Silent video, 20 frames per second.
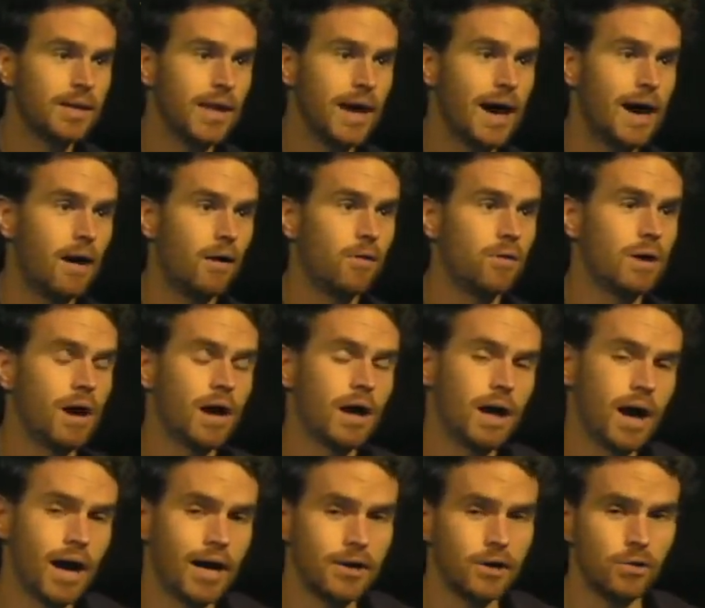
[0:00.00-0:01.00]
Now,
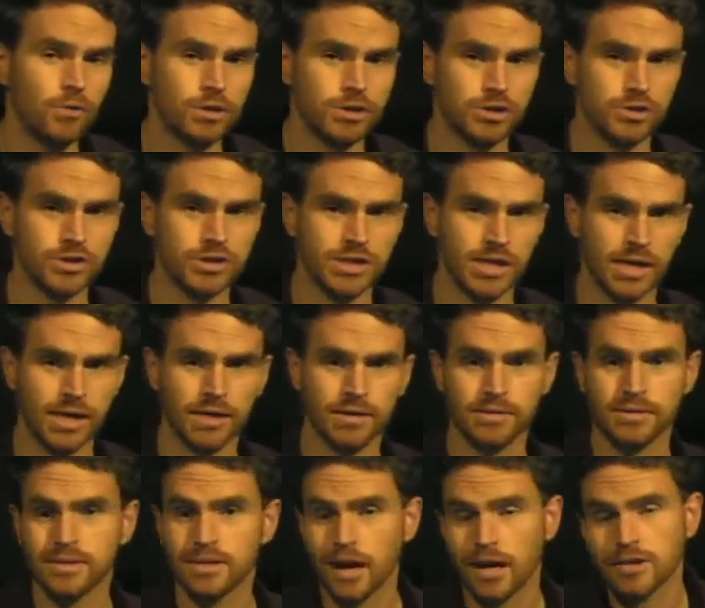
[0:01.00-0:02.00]
I know what you're
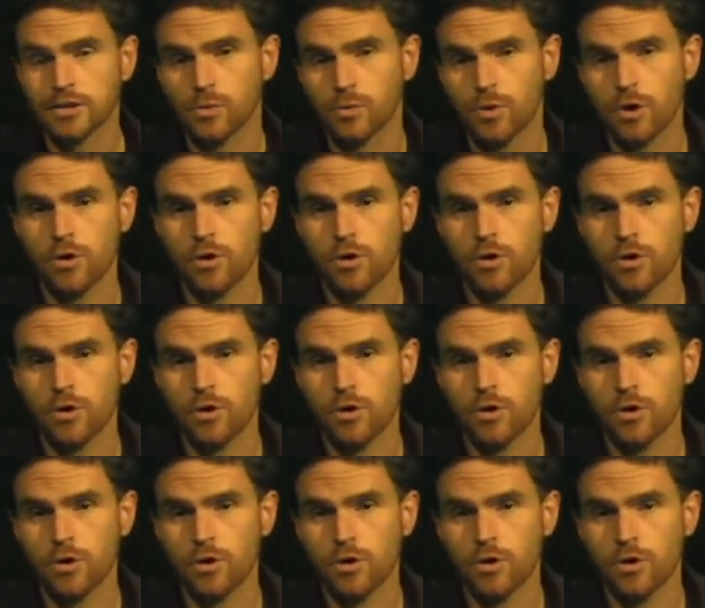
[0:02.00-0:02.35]
saying. Dr.